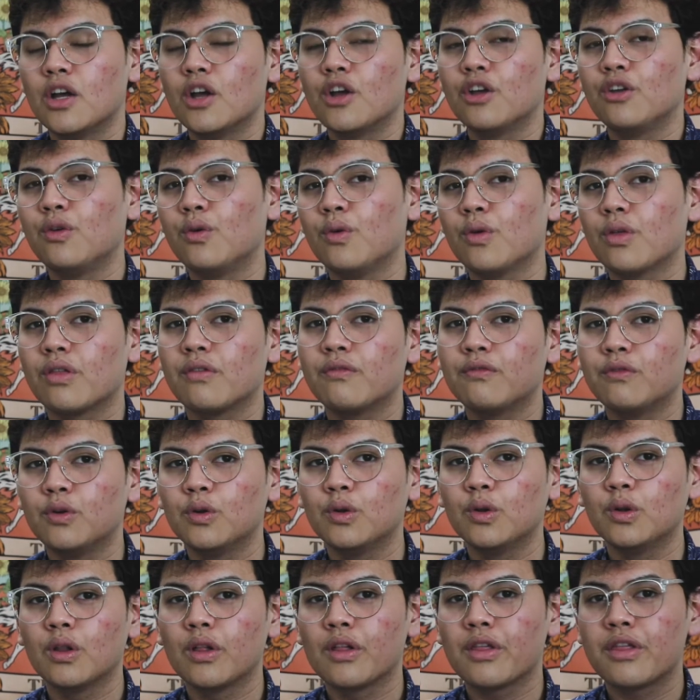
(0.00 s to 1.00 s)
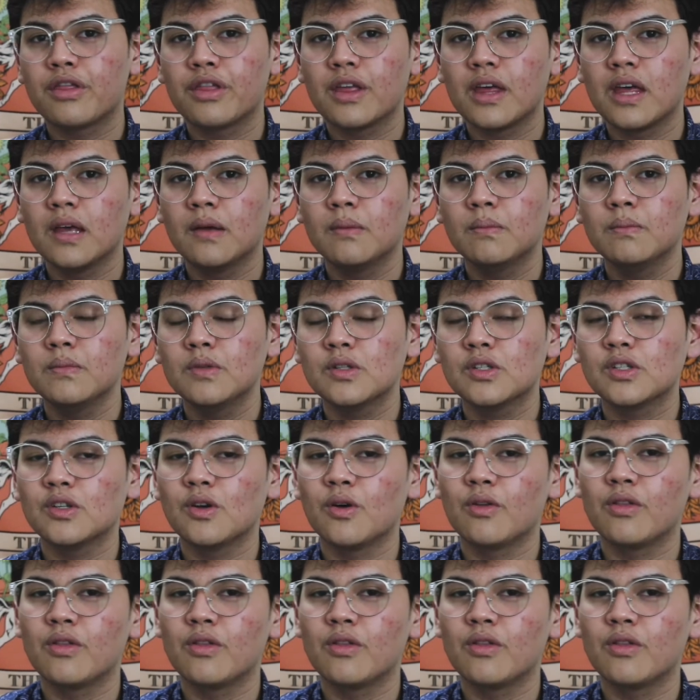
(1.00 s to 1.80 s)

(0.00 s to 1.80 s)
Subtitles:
youthful theme, so